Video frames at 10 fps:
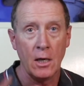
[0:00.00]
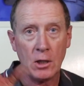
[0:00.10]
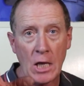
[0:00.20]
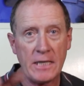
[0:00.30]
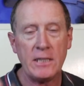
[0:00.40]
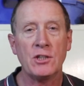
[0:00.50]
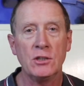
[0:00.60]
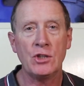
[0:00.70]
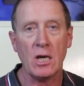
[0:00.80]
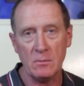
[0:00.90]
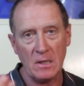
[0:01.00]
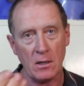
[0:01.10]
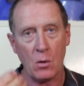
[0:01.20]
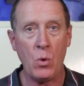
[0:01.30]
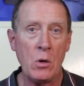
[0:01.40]
Ladies and
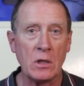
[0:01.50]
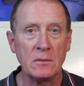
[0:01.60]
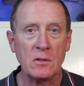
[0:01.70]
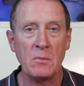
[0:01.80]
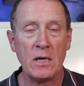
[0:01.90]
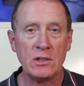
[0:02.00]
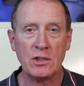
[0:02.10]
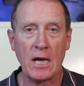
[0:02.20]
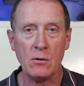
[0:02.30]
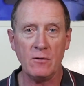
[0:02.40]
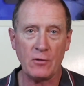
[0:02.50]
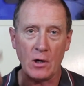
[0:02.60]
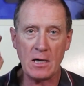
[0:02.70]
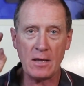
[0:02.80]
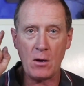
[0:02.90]
gentlemen, welcome to my channel for
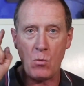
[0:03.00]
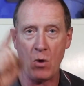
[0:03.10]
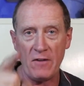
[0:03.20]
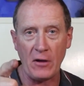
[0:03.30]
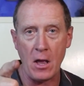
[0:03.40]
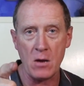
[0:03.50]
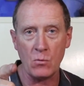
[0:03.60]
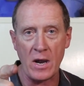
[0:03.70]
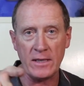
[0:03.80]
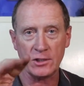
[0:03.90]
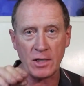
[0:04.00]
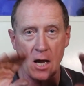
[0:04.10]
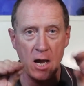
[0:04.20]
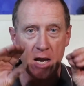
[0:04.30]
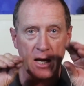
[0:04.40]
another Waffle on
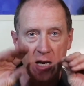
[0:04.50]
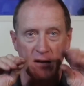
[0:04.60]
Wednesday.